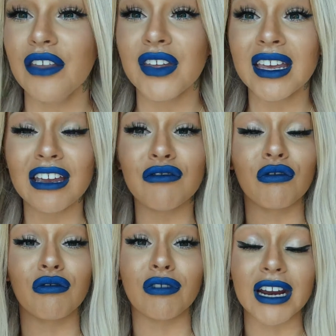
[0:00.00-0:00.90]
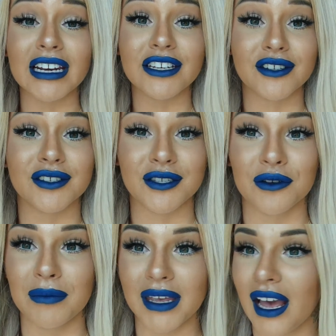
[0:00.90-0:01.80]
I think it really does
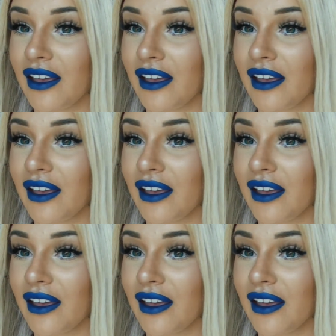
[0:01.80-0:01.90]
suit me.